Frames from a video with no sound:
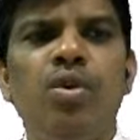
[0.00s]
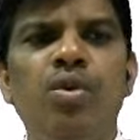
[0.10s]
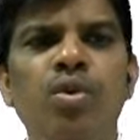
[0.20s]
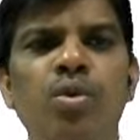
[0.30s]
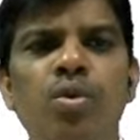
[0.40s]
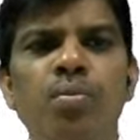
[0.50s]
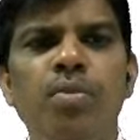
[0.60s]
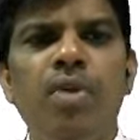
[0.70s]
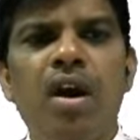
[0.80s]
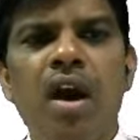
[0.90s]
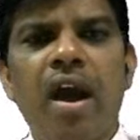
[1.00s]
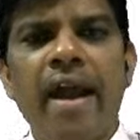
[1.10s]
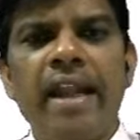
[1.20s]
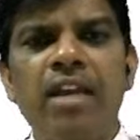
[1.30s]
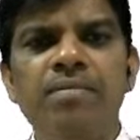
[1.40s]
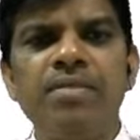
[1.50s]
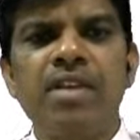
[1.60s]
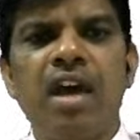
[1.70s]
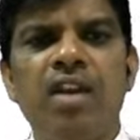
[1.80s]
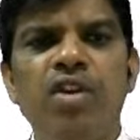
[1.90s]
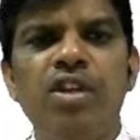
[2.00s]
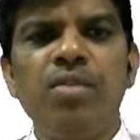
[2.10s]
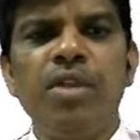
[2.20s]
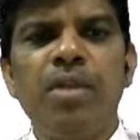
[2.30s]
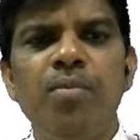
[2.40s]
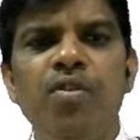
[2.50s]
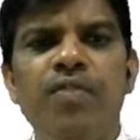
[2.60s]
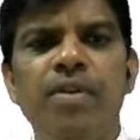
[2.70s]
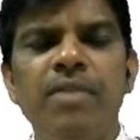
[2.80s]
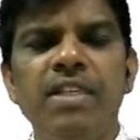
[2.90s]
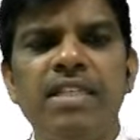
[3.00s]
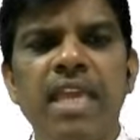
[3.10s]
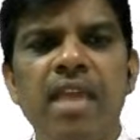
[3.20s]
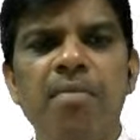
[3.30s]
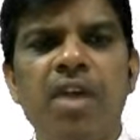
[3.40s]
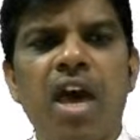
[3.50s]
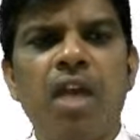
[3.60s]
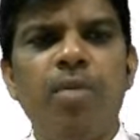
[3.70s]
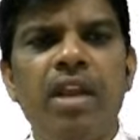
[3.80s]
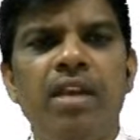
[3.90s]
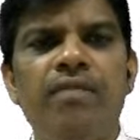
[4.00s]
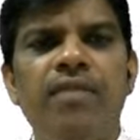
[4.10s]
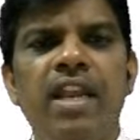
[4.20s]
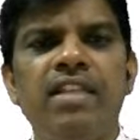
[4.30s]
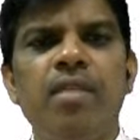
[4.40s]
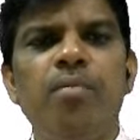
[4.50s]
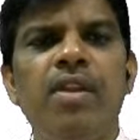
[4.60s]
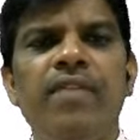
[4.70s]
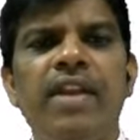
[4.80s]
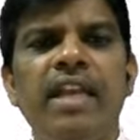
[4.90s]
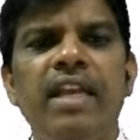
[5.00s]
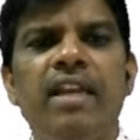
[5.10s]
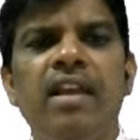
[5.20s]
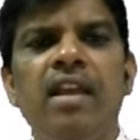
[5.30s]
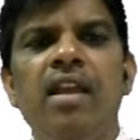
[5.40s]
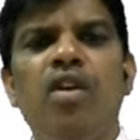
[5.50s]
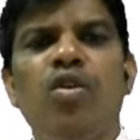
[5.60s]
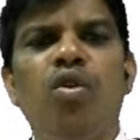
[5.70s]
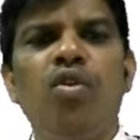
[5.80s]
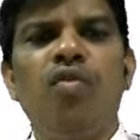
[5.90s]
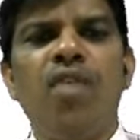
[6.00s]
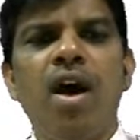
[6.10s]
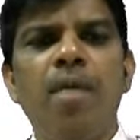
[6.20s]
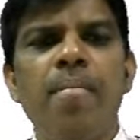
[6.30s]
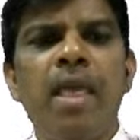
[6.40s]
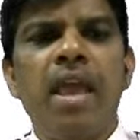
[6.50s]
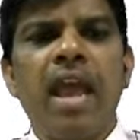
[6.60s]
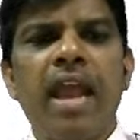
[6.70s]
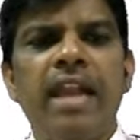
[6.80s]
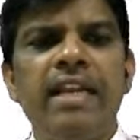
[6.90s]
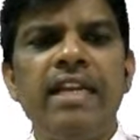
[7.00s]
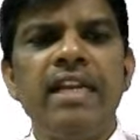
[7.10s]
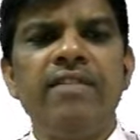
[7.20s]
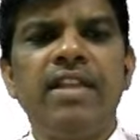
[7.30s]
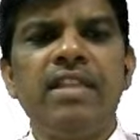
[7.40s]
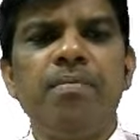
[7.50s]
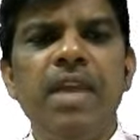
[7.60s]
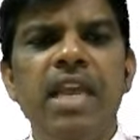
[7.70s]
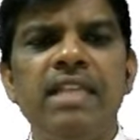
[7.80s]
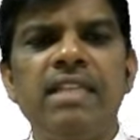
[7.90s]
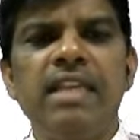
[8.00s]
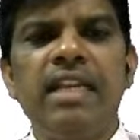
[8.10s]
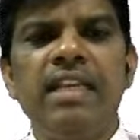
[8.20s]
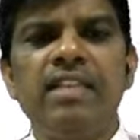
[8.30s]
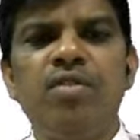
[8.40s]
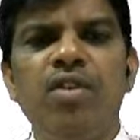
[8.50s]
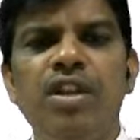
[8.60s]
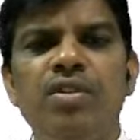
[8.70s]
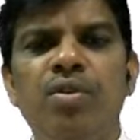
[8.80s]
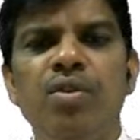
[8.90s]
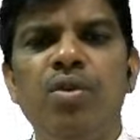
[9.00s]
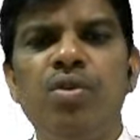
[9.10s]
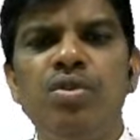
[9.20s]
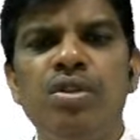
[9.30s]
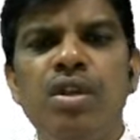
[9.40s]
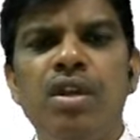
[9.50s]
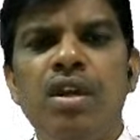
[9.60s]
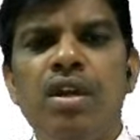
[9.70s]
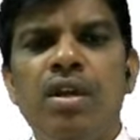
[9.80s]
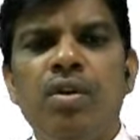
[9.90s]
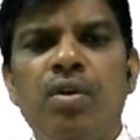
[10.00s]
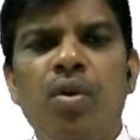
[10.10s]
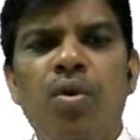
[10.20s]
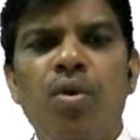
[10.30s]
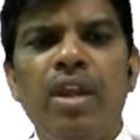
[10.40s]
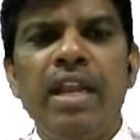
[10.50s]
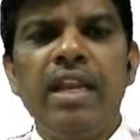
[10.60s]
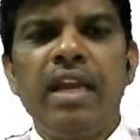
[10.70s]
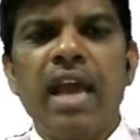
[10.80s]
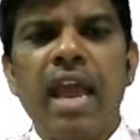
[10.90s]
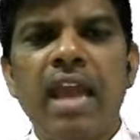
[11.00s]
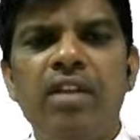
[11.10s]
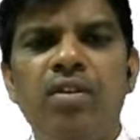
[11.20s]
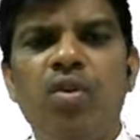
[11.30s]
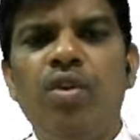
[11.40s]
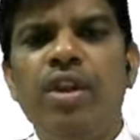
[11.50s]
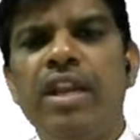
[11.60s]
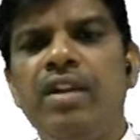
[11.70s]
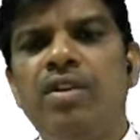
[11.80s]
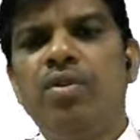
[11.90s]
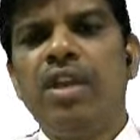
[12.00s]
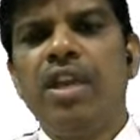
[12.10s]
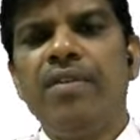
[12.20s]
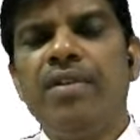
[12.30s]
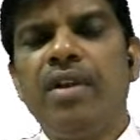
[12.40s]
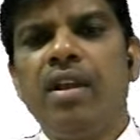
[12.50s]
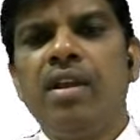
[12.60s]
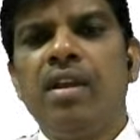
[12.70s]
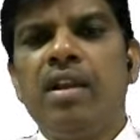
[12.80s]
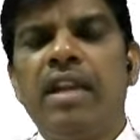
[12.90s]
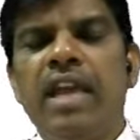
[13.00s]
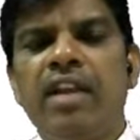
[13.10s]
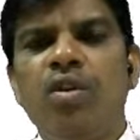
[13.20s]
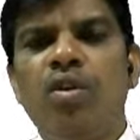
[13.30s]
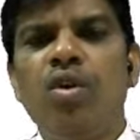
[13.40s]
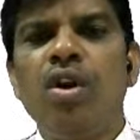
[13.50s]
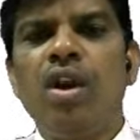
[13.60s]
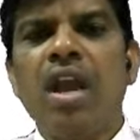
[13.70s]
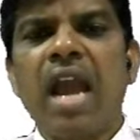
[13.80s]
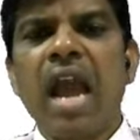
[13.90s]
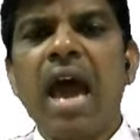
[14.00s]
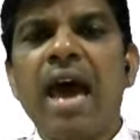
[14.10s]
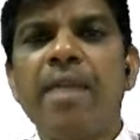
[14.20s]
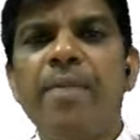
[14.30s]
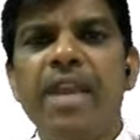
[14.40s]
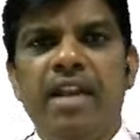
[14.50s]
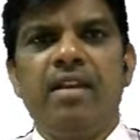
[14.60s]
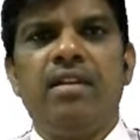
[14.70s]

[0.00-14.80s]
two atoms are going to be removed from the same carbon. For example, if I take chloroform and treat it with base, it is going to lose chlorine and chlorine to give dichlorocarbene.